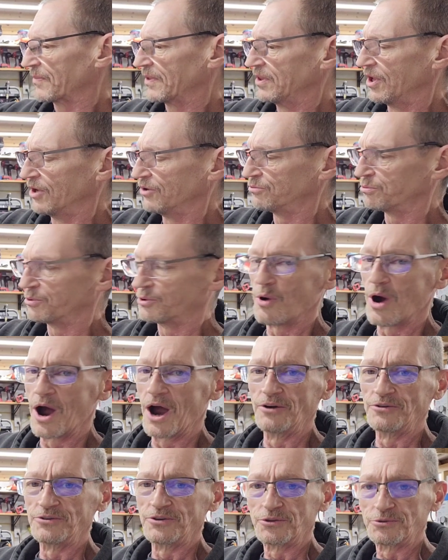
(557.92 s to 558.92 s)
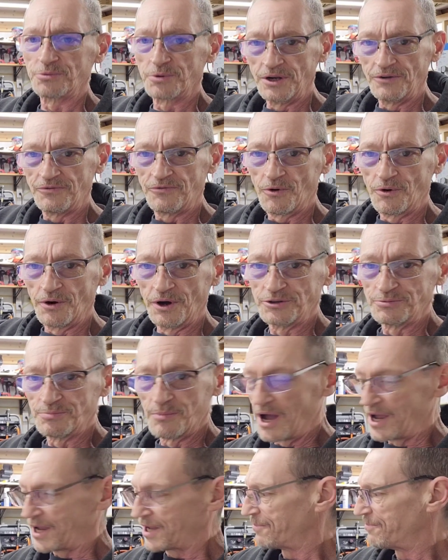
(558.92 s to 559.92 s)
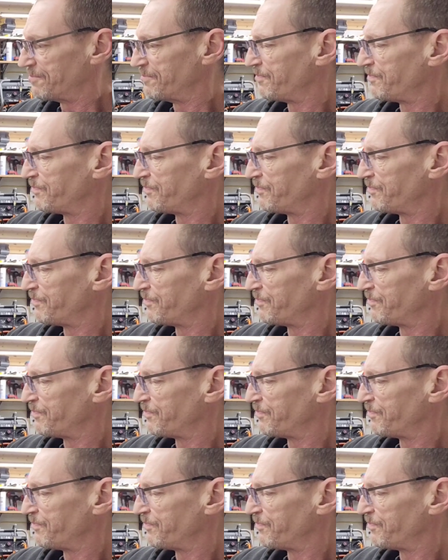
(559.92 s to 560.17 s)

This requires the 3 to 4 inch mic.